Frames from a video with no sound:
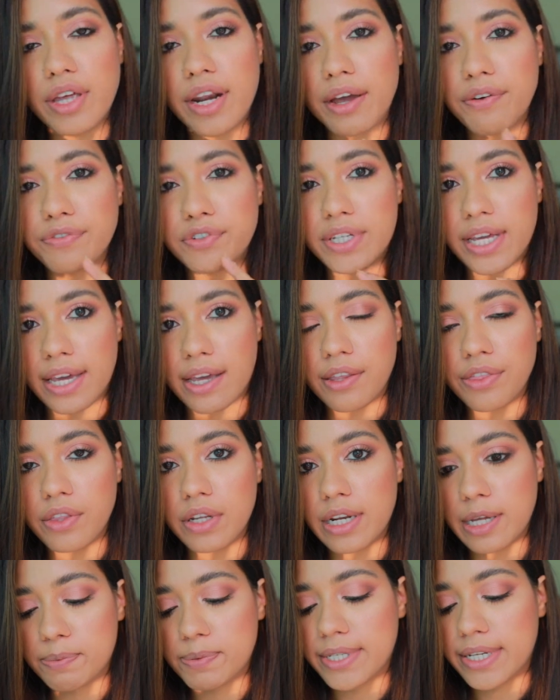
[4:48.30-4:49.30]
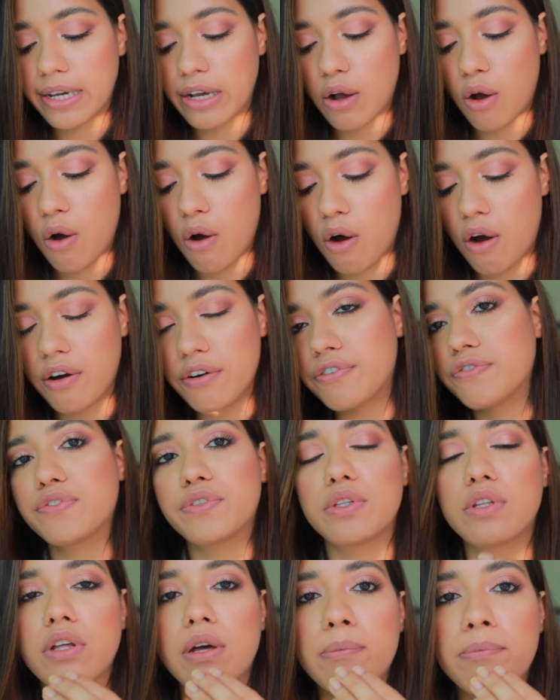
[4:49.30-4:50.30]
that I've taken the lipstick off,
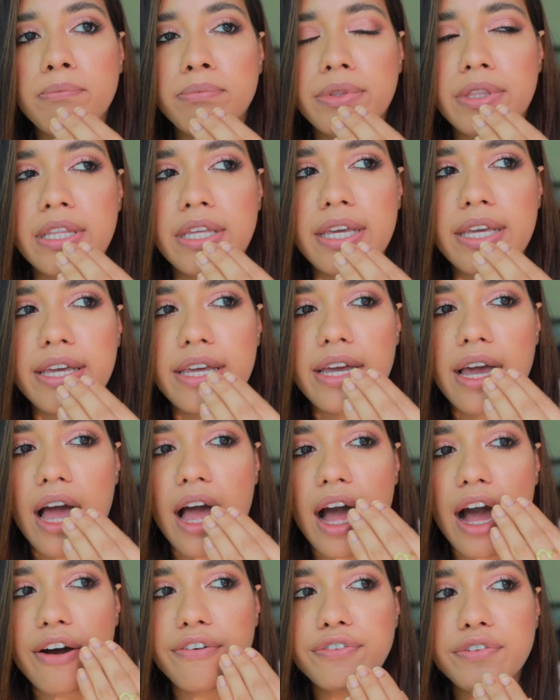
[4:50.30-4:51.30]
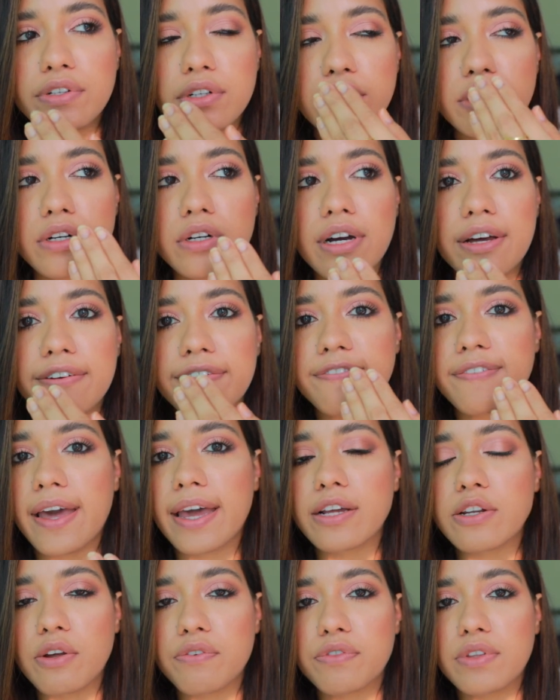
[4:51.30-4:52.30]
the after
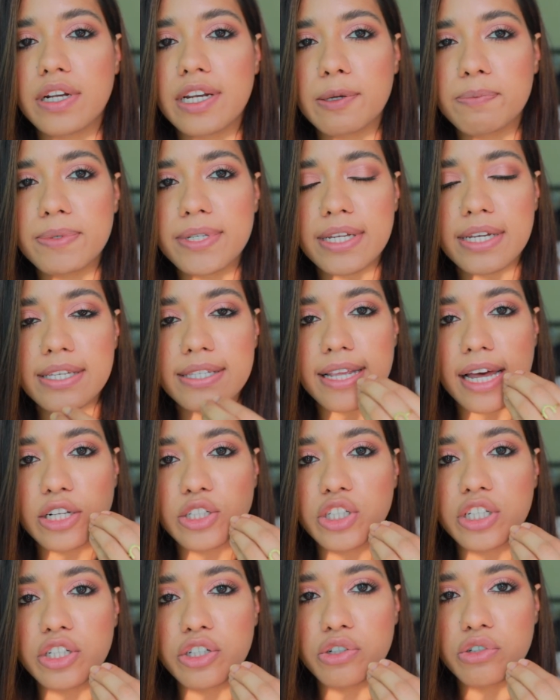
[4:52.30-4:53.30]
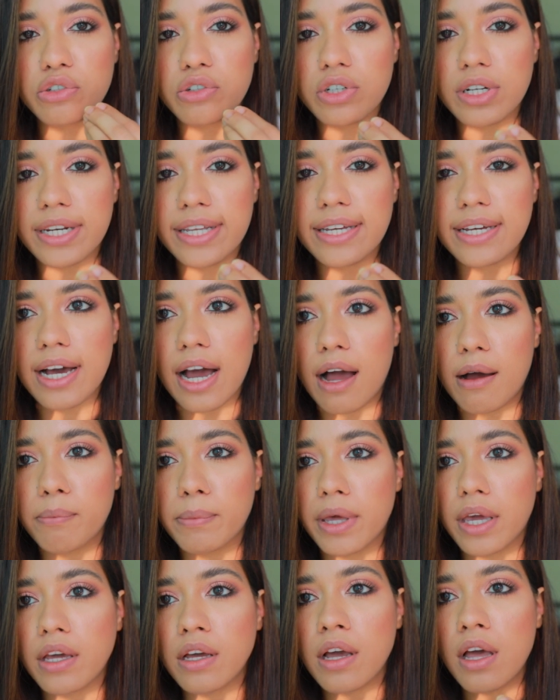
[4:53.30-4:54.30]
effect of the lipstick is actually really
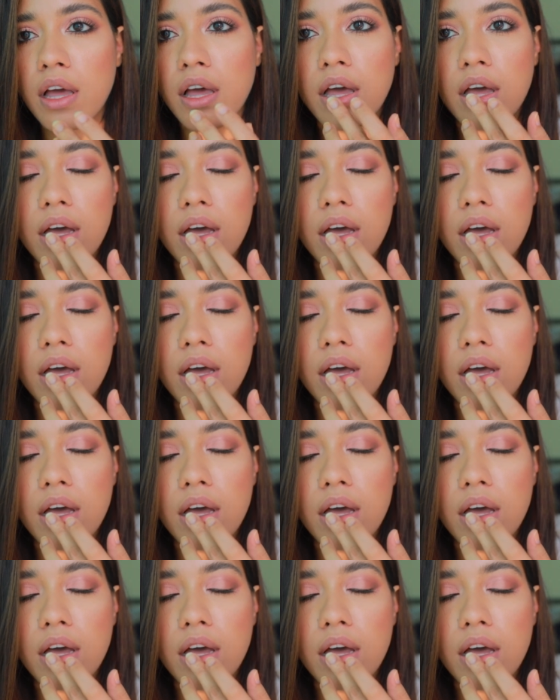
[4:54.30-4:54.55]
calming.